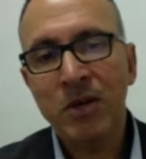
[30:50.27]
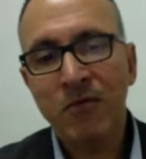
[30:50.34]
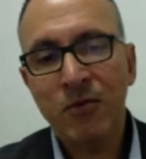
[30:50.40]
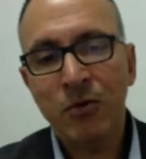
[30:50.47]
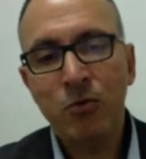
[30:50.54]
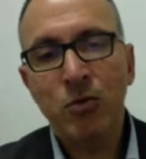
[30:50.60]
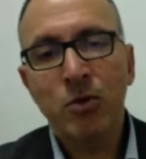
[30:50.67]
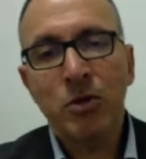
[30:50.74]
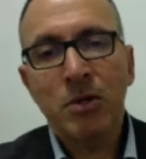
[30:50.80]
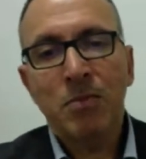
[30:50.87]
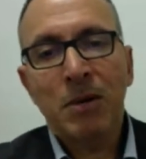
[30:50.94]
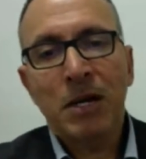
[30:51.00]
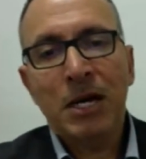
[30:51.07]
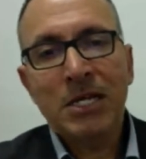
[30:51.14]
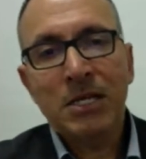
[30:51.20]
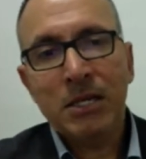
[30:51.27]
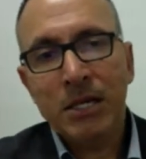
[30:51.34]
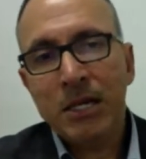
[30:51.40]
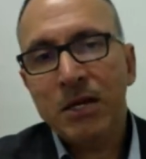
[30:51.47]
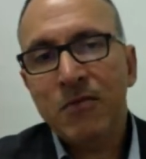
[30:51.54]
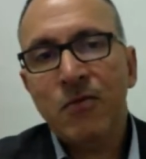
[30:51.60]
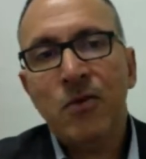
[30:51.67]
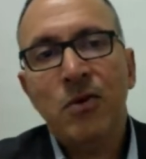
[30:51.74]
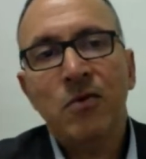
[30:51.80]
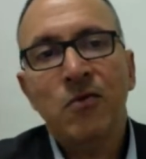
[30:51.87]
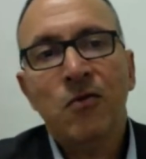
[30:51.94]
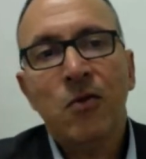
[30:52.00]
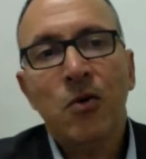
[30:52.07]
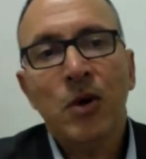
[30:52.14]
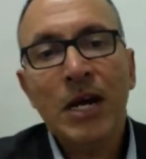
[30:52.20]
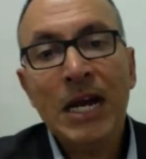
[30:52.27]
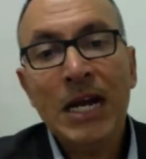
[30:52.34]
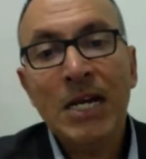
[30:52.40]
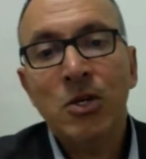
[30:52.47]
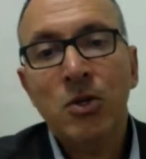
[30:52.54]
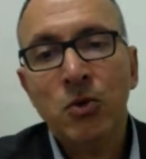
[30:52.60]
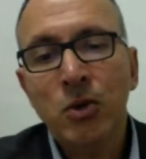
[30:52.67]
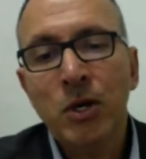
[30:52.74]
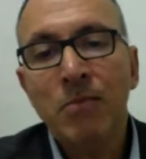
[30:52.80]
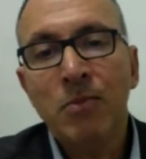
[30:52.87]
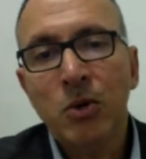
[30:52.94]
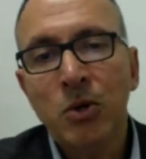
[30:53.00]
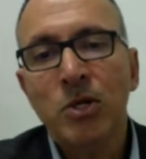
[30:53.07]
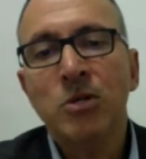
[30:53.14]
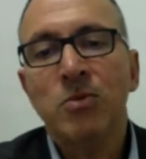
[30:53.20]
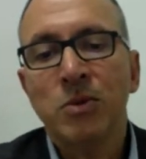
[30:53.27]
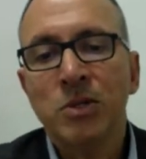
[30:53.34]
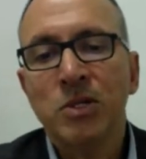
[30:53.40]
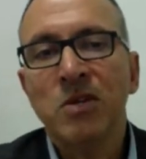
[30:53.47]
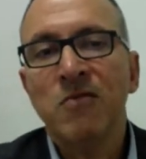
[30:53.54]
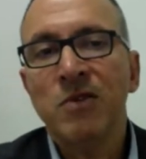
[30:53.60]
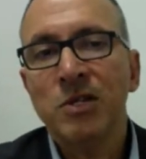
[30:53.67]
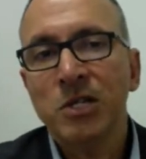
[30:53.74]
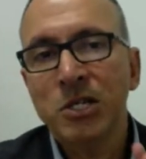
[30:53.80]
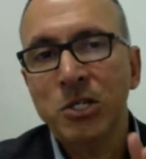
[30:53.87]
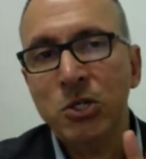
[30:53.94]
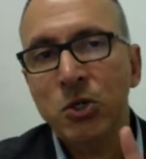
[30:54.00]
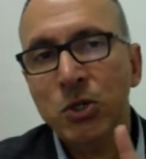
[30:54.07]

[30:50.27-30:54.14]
if you were to apply today for a 482 employer-sponsored visa is